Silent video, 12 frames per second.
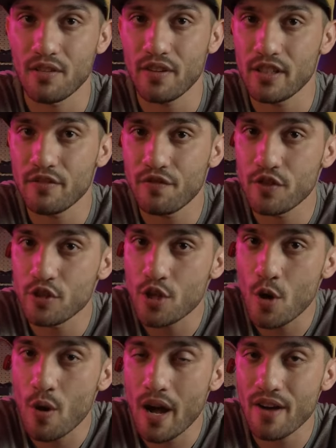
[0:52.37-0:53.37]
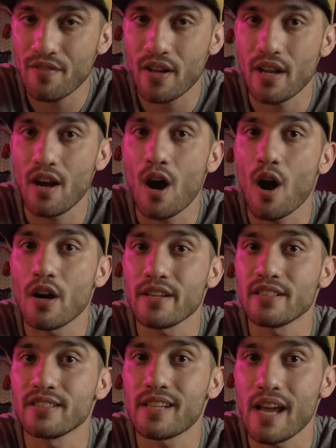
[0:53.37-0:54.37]
Even if you don't have a
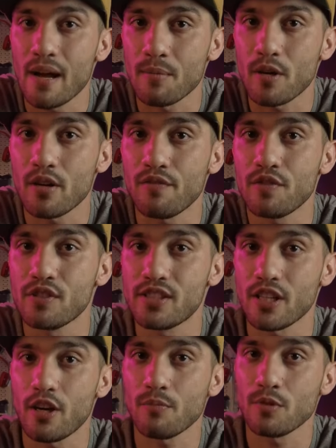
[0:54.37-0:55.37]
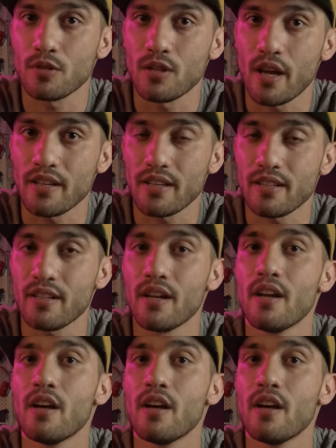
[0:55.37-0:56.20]
high-end camera, if you set up your lighting